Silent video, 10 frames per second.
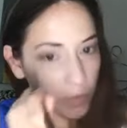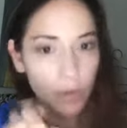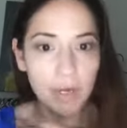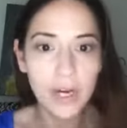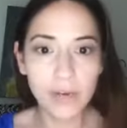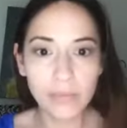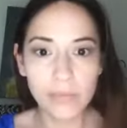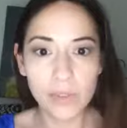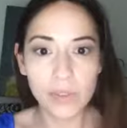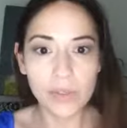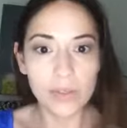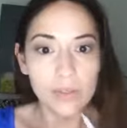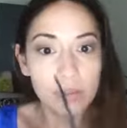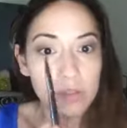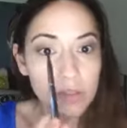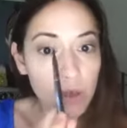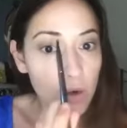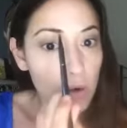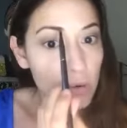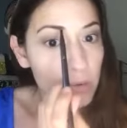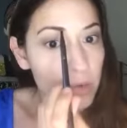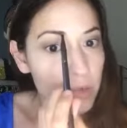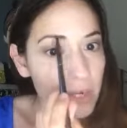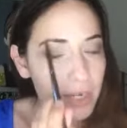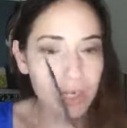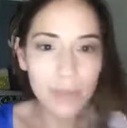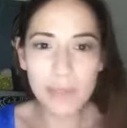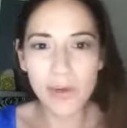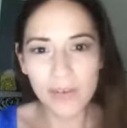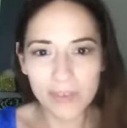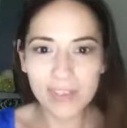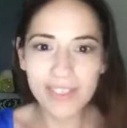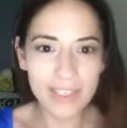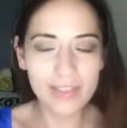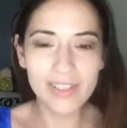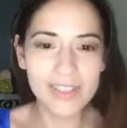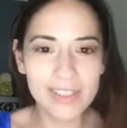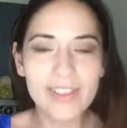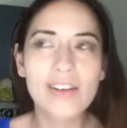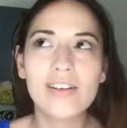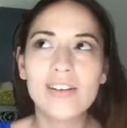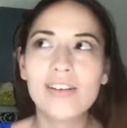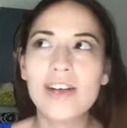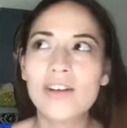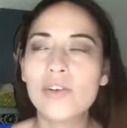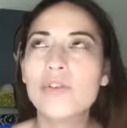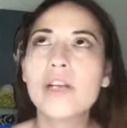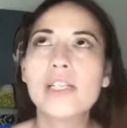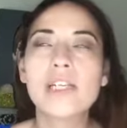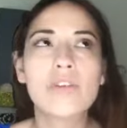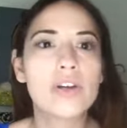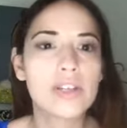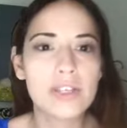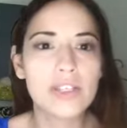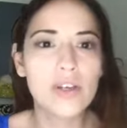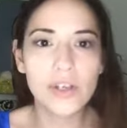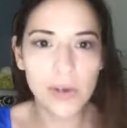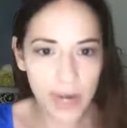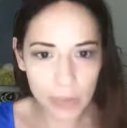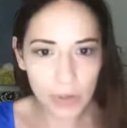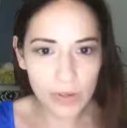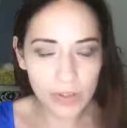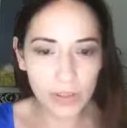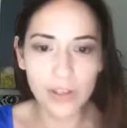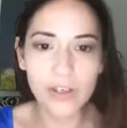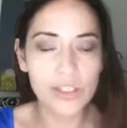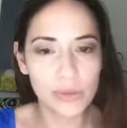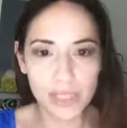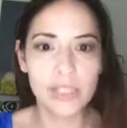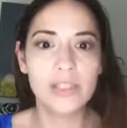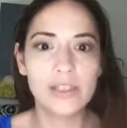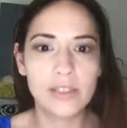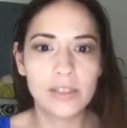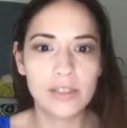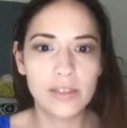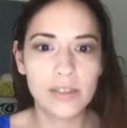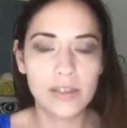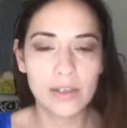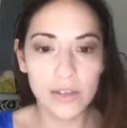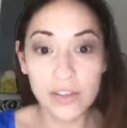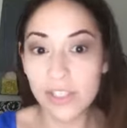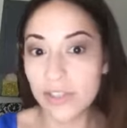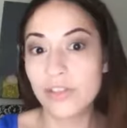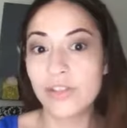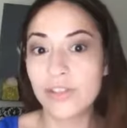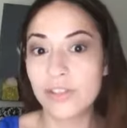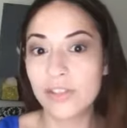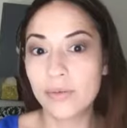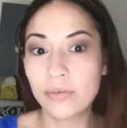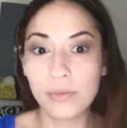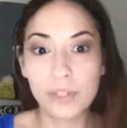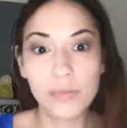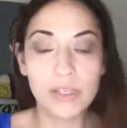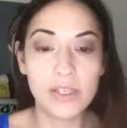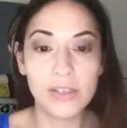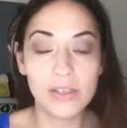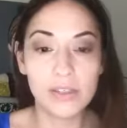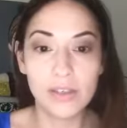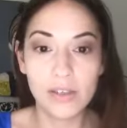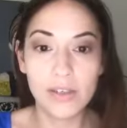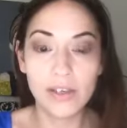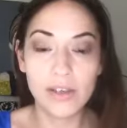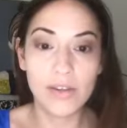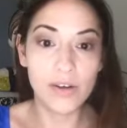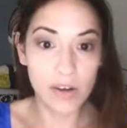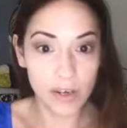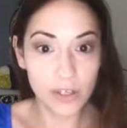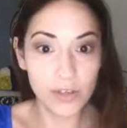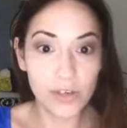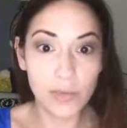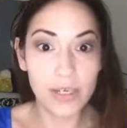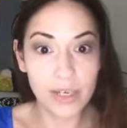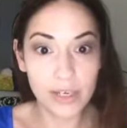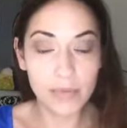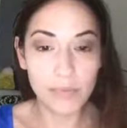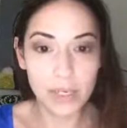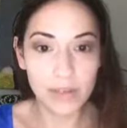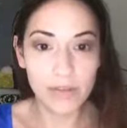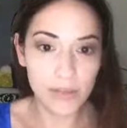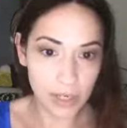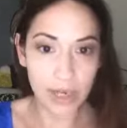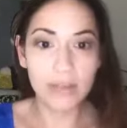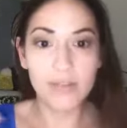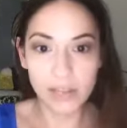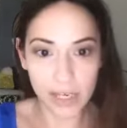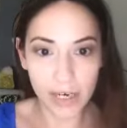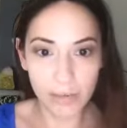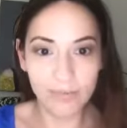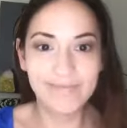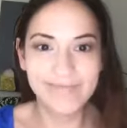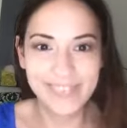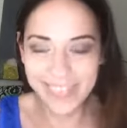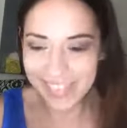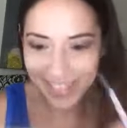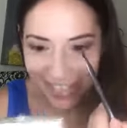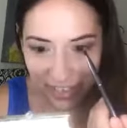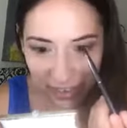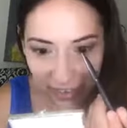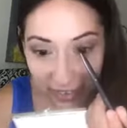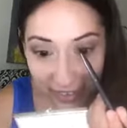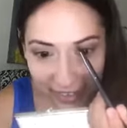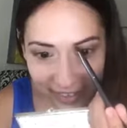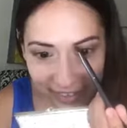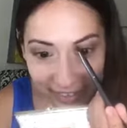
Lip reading: Okay, so they're not going to be perfectly even because I don't know if you guys have heard this. Your eyebrows are not twins. They're sisters, which means they're on you, they're related, but they're not the same. All right?